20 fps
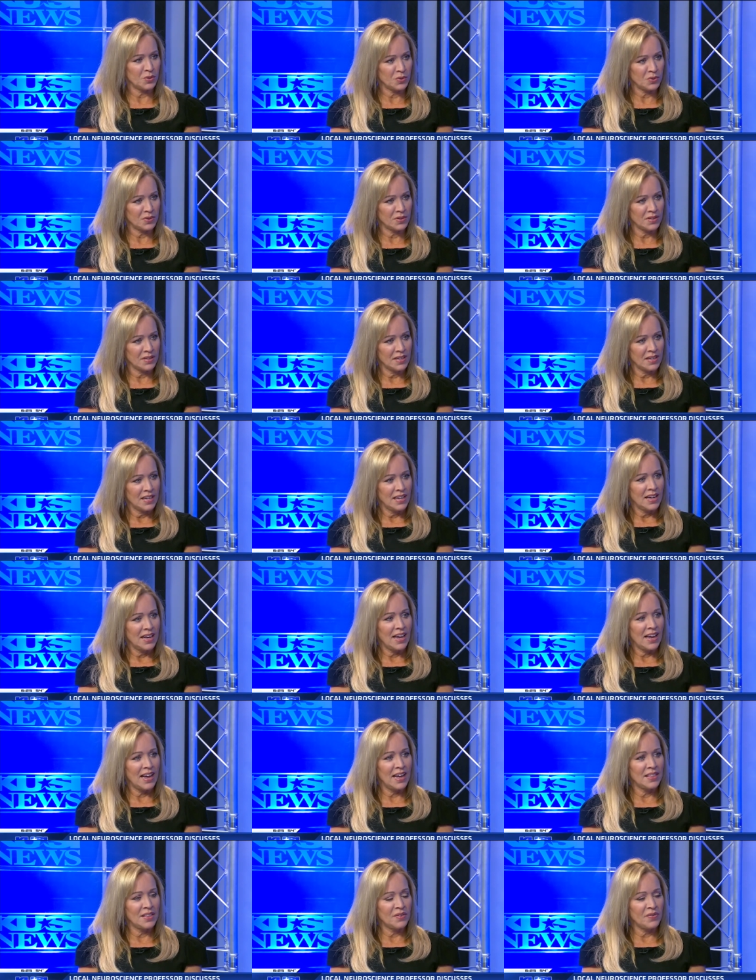mm
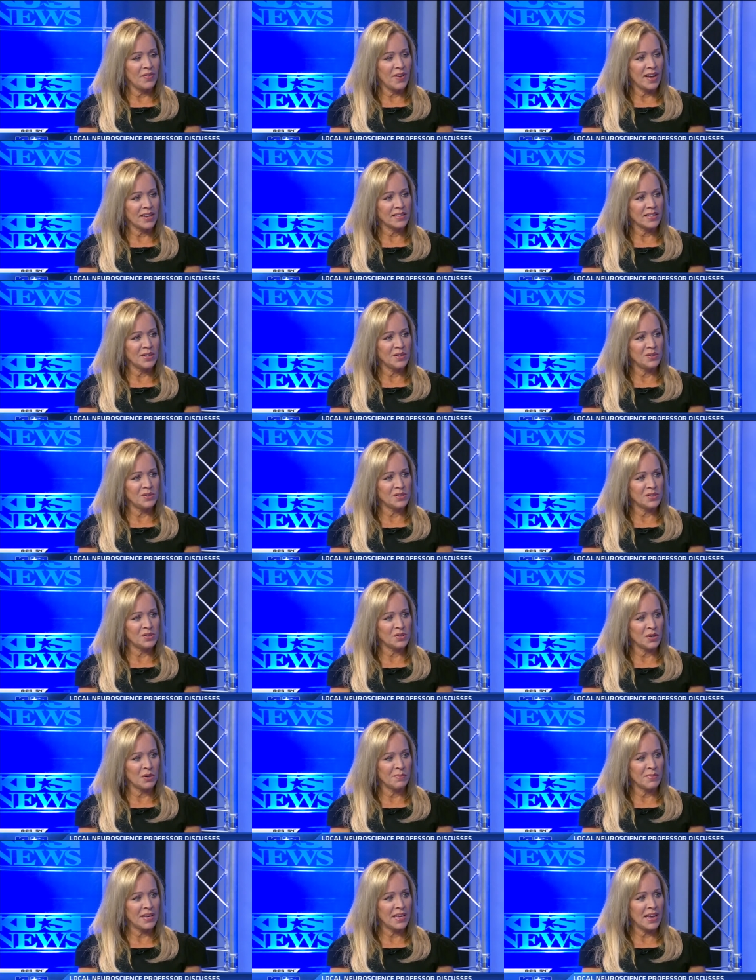-hmm. and the fact that you just
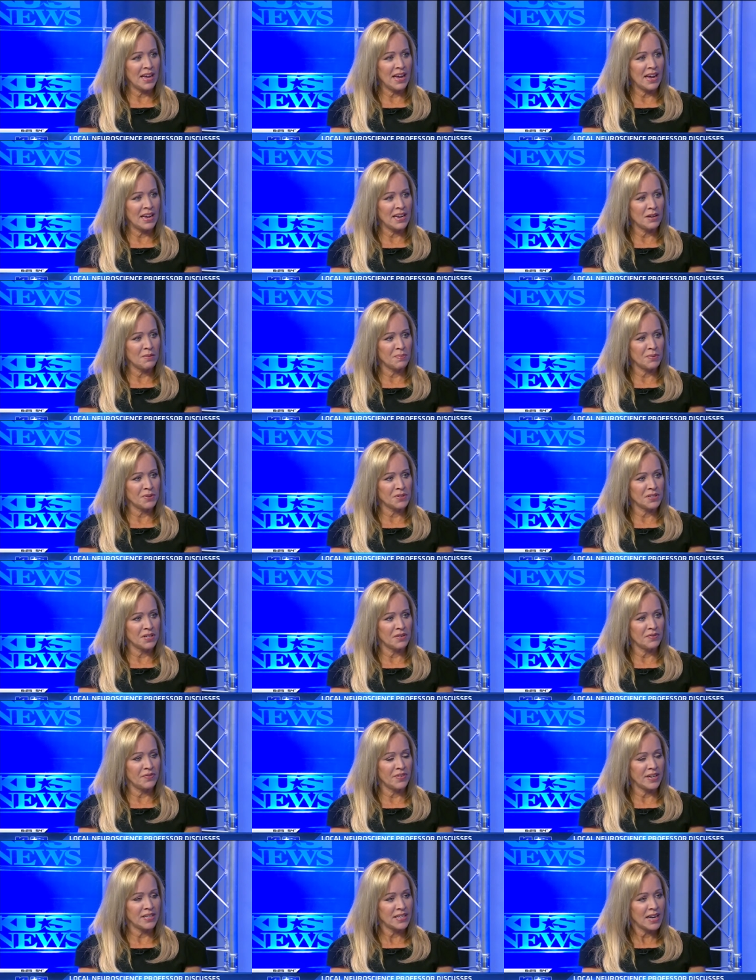told me
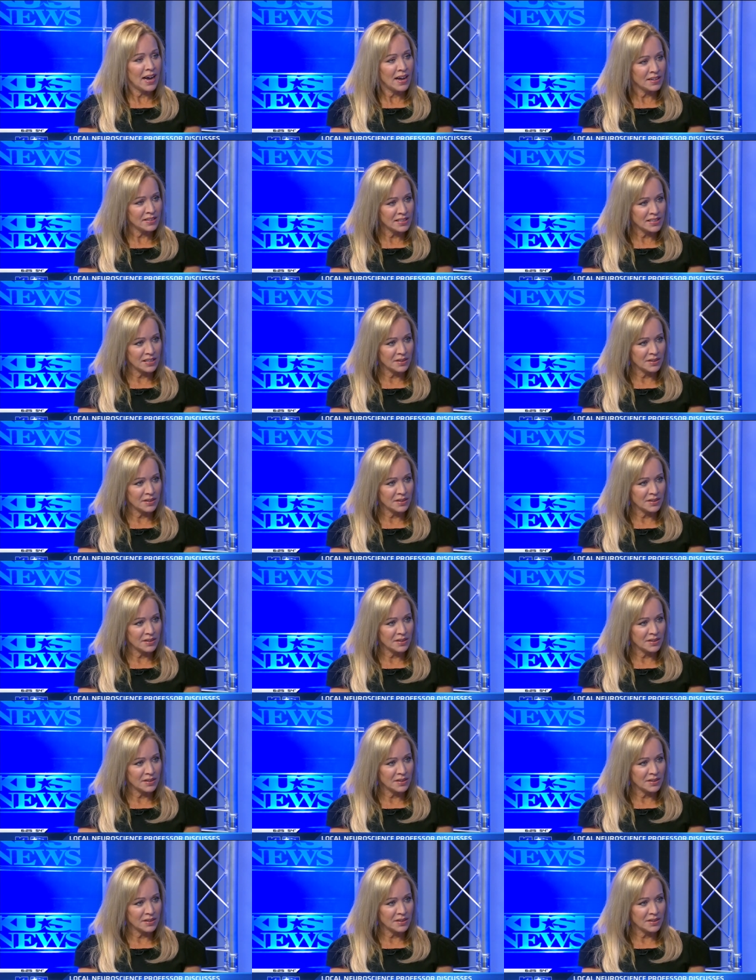80% fatality